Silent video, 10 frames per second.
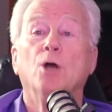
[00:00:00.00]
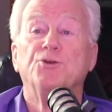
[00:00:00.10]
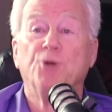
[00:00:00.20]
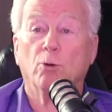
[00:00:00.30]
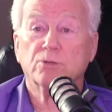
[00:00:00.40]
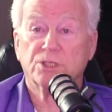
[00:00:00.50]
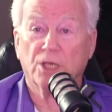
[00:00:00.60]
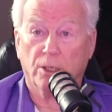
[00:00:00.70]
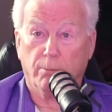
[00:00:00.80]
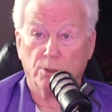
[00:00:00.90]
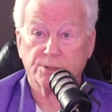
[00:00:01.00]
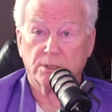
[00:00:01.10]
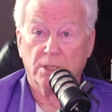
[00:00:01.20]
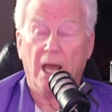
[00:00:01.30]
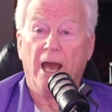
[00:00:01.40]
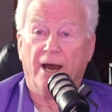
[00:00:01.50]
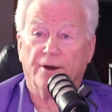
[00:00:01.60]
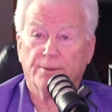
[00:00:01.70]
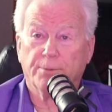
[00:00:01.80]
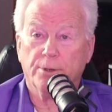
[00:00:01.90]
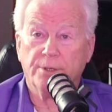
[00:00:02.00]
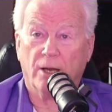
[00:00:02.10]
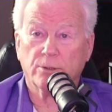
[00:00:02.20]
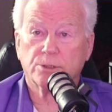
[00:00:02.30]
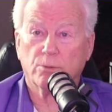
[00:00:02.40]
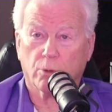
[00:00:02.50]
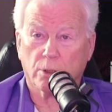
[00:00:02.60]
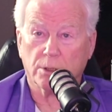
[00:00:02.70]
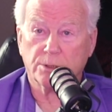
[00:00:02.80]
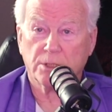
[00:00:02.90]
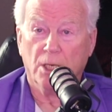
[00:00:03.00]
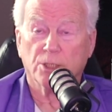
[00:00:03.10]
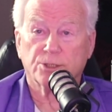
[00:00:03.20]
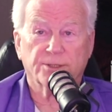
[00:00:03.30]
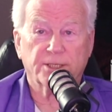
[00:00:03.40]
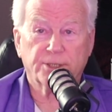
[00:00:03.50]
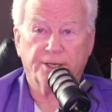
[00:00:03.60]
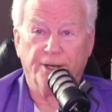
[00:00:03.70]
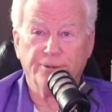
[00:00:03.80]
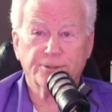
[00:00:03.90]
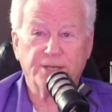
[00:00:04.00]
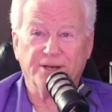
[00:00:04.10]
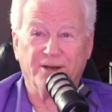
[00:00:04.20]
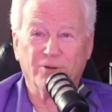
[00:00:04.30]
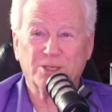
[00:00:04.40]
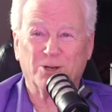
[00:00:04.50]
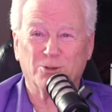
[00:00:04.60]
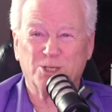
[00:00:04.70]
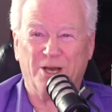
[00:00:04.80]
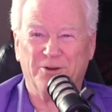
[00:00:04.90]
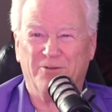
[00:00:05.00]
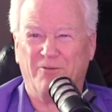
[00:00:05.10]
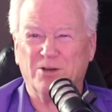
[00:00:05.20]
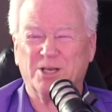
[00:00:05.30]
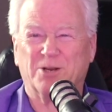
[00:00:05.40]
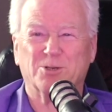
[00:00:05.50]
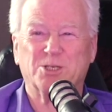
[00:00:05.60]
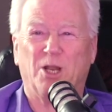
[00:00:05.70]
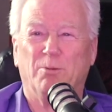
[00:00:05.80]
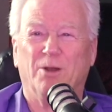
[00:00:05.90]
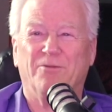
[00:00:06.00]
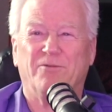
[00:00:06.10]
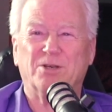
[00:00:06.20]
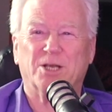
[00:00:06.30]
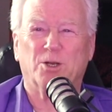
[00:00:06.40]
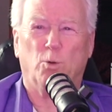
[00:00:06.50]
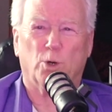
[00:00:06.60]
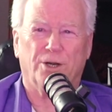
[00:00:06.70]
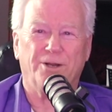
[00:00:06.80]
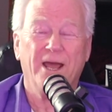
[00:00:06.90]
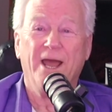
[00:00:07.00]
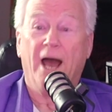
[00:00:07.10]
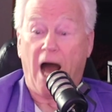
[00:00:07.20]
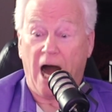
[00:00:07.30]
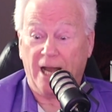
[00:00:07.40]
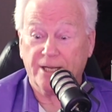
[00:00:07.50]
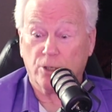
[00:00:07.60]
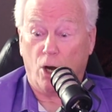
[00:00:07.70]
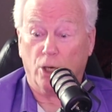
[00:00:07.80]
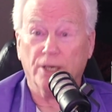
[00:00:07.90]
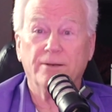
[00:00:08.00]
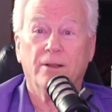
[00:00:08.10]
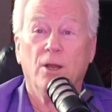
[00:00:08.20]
tone syllables, how to pronounce words so that you can understand every single sound of every single syllable of every single word. I call it